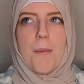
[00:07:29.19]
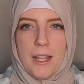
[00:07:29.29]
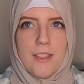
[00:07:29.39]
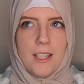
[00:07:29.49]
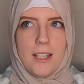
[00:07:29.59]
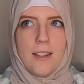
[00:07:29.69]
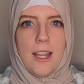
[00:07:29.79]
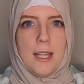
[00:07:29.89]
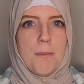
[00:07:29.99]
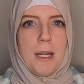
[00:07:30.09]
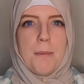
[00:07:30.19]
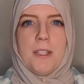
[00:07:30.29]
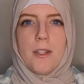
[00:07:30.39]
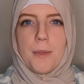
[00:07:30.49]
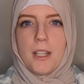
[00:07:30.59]
by thinking that it might be
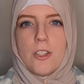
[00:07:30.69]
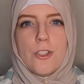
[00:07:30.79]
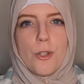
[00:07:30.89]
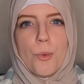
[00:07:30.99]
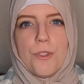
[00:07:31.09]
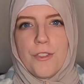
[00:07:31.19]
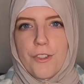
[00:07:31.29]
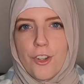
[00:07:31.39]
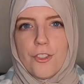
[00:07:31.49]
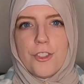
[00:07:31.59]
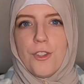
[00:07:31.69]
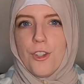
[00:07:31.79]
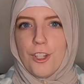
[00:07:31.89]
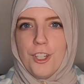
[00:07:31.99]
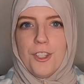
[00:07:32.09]
something that's so difficult to
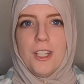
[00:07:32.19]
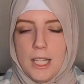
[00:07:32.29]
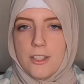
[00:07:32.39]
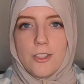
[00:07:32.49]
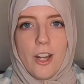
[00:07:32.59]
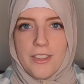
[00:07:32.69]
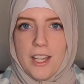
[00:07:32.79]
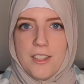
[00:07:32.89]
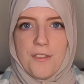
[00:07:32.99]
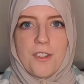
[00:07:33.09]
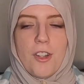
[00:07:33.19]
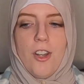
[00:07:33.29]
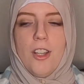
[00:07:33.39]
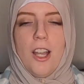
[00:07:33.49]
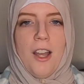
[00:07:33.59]
learn. It's not that
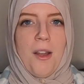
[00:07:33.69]
difficult.